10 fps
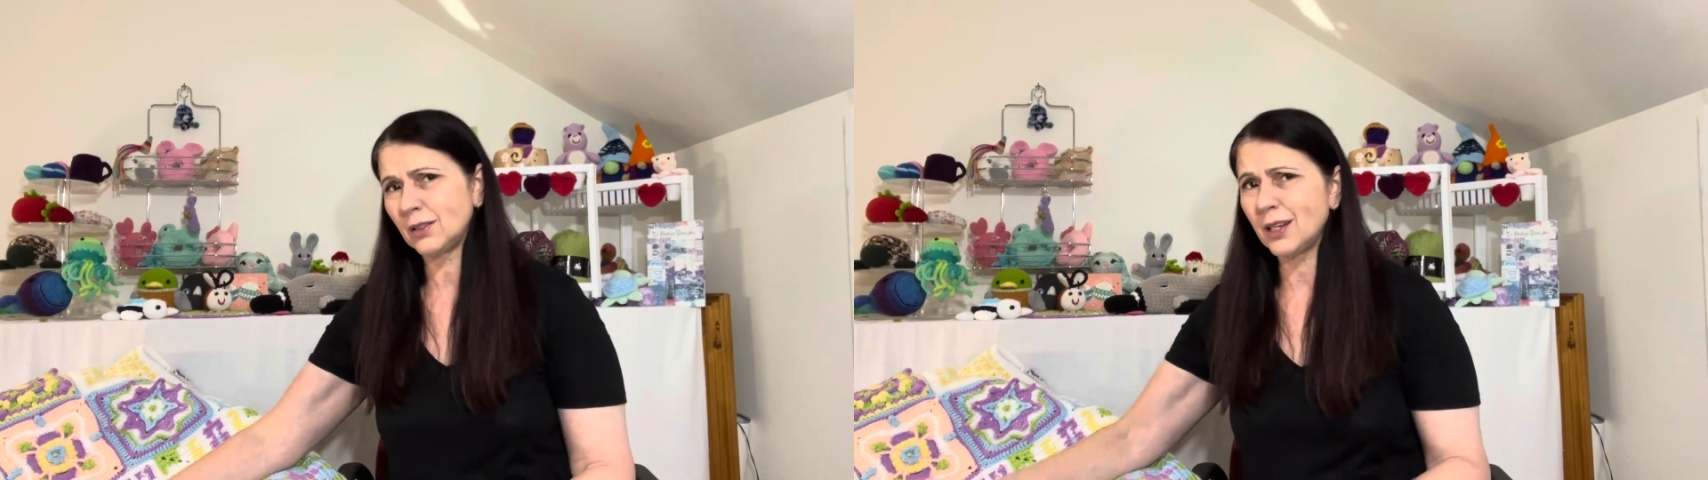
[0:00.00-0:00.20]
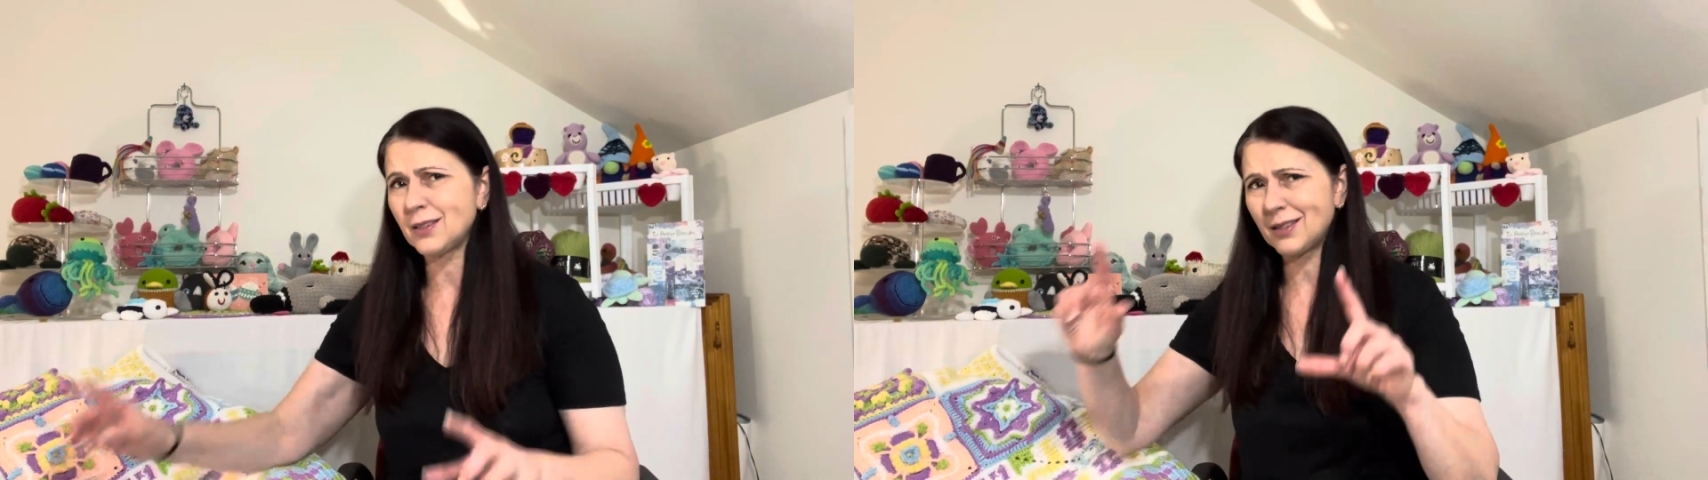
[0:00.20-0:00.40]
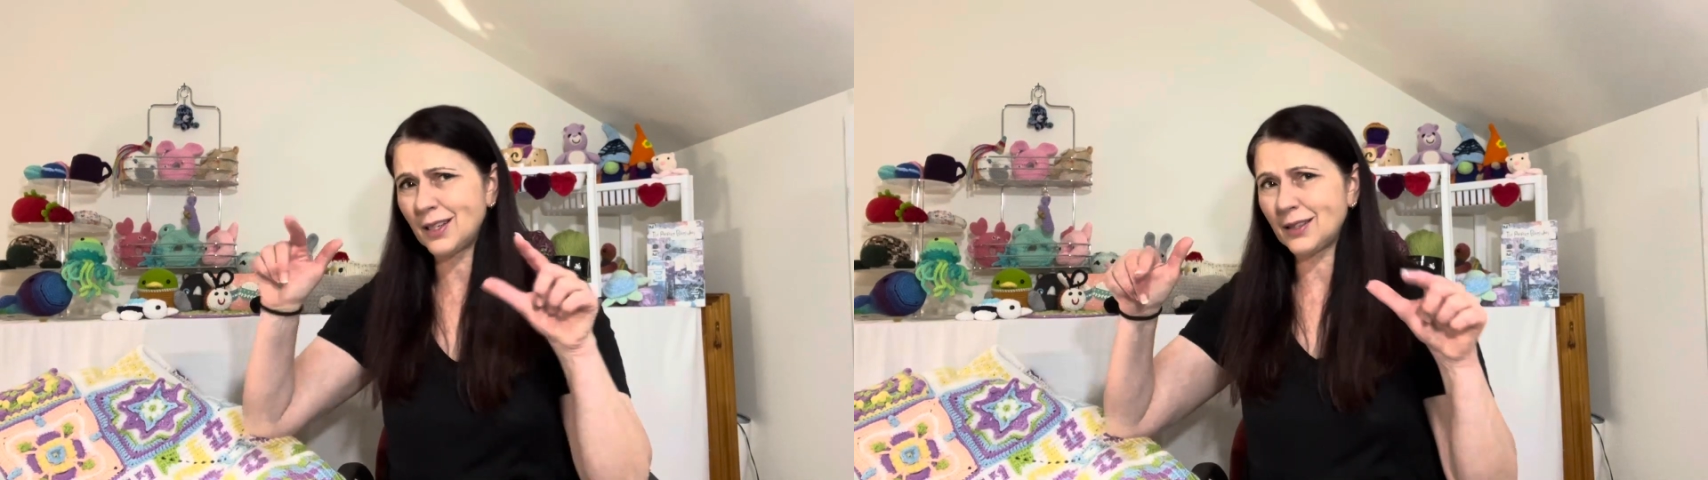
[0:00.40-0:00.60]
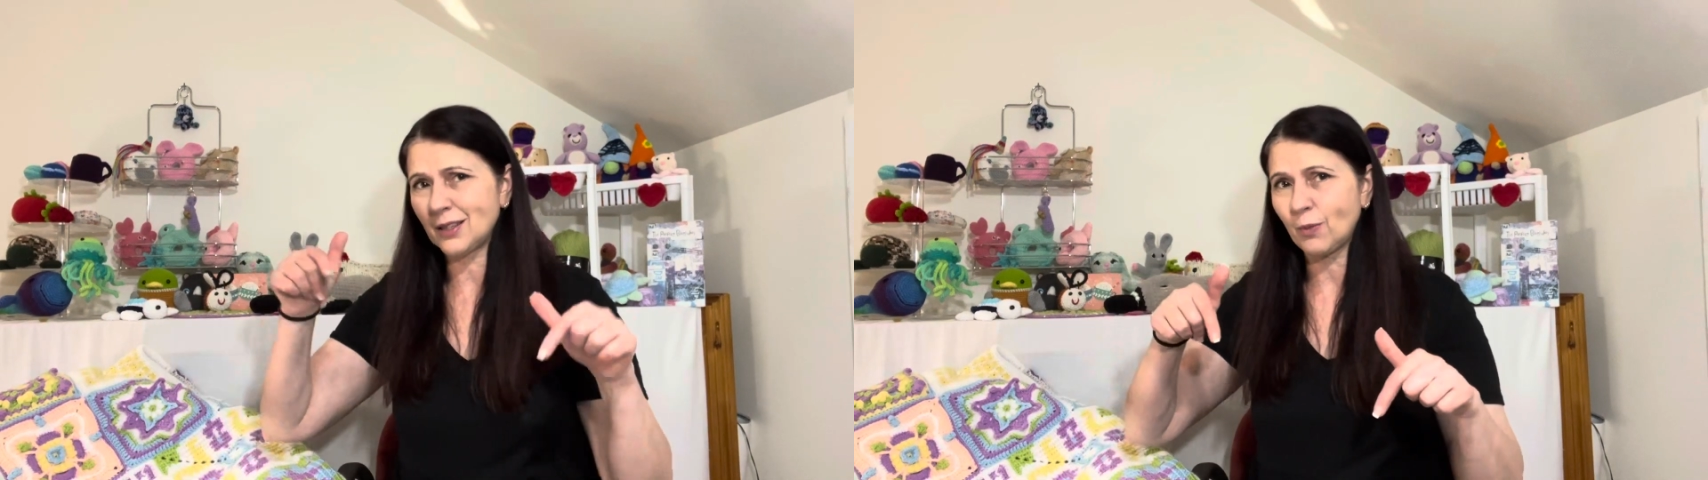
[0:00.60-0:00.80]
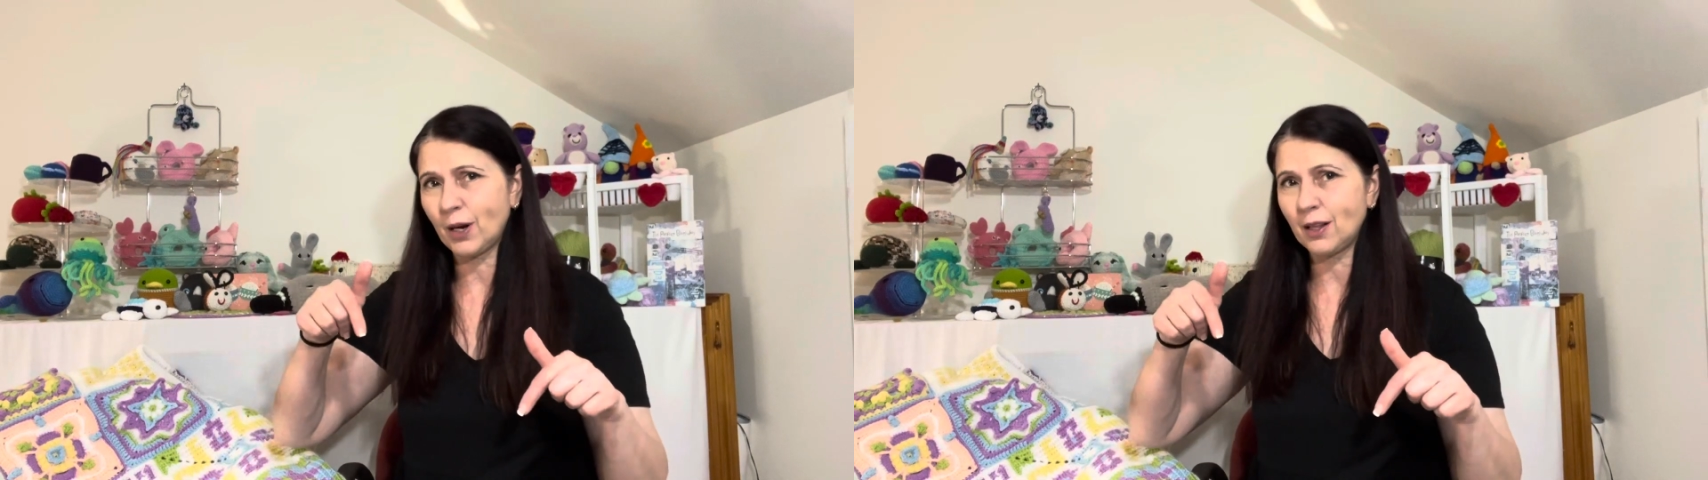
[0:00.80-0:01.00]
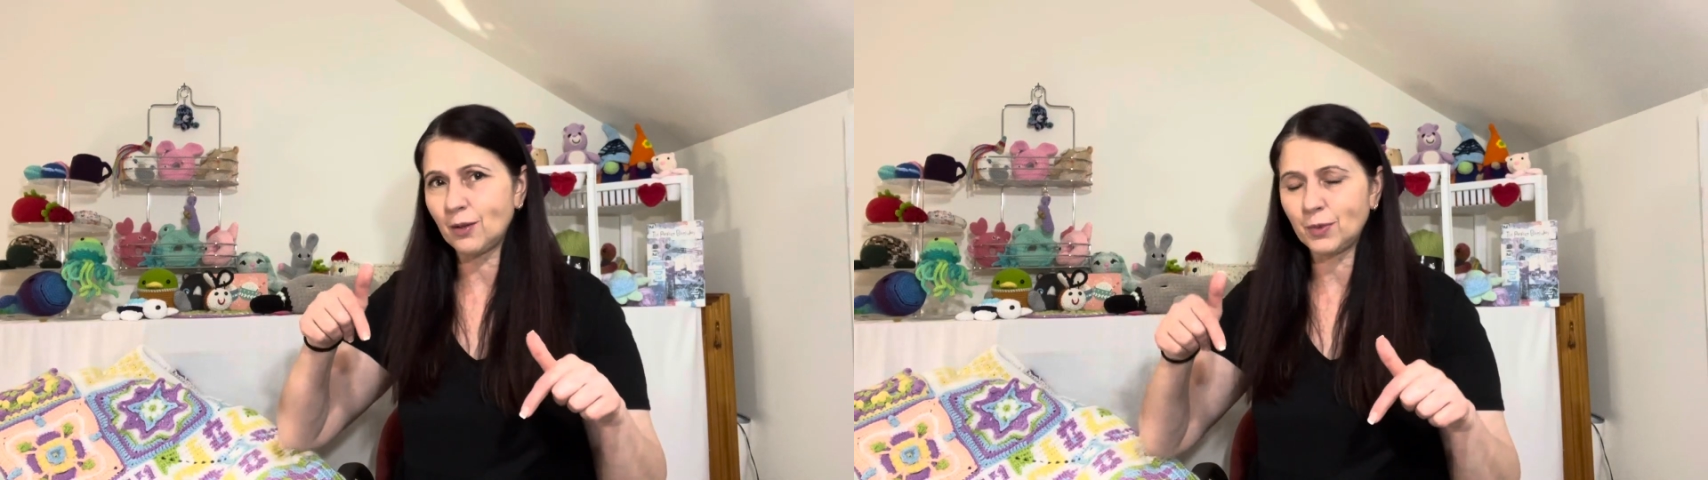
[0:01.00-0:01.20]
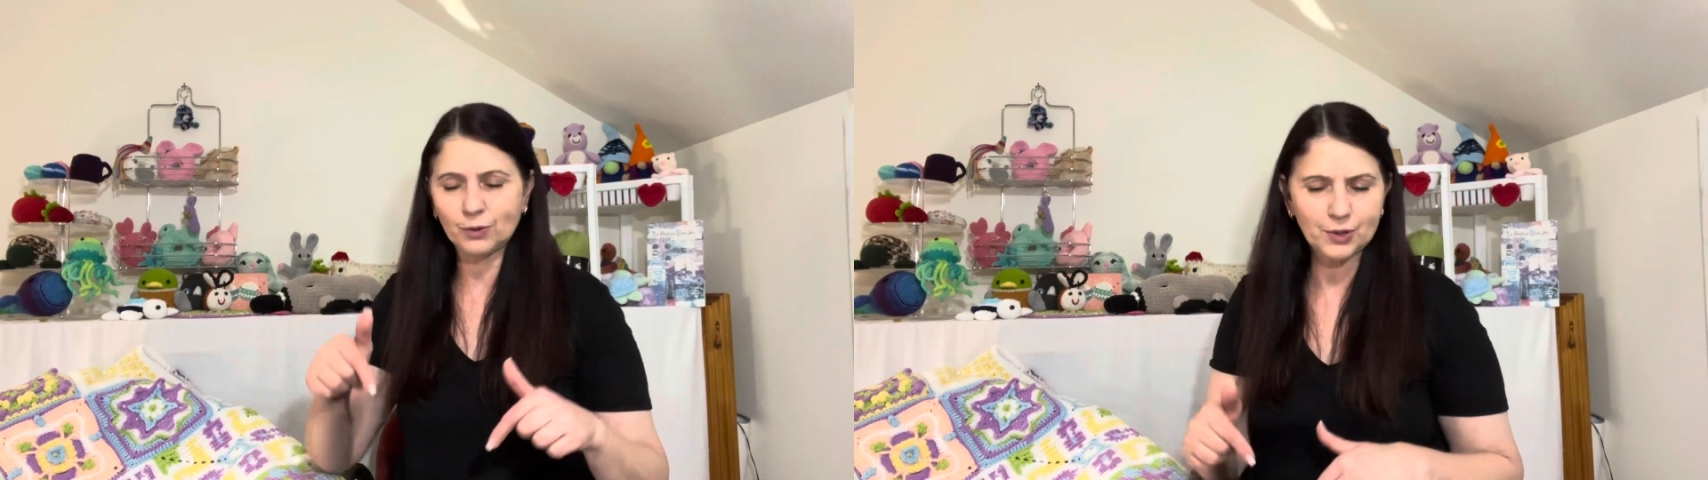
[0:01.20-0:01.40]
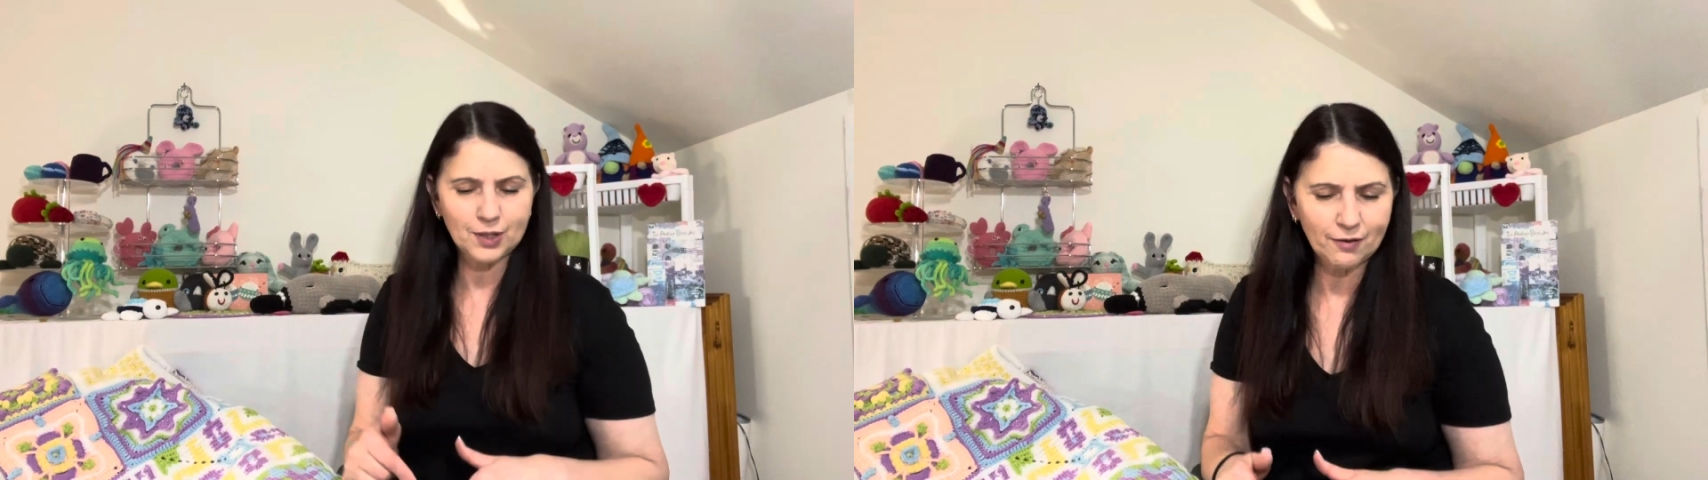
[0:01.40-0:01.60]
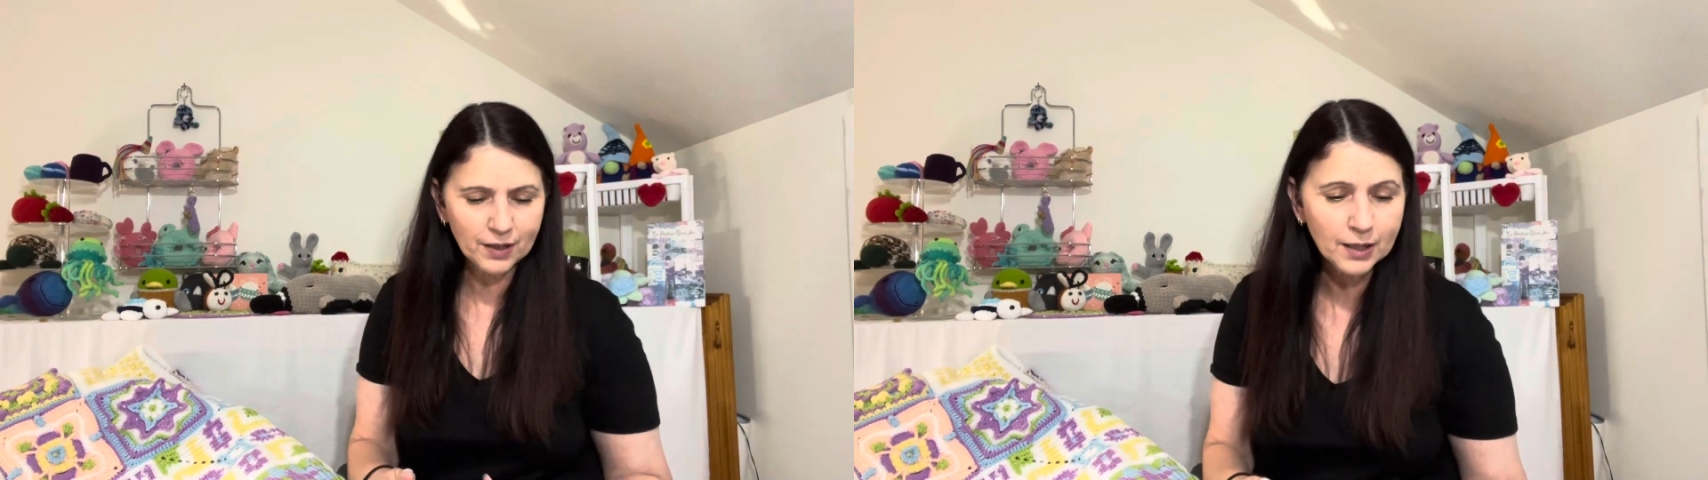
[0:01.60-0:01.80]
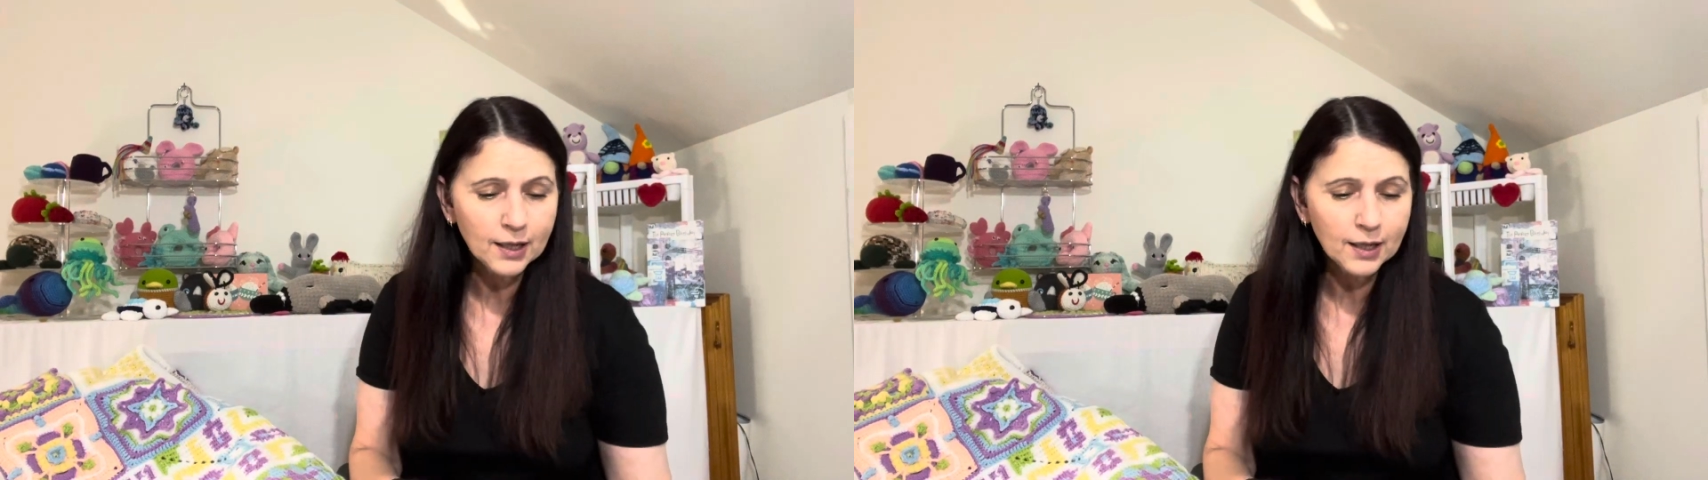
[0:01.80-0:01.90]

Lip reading: Yes, 6 and 1 in the middle, 7.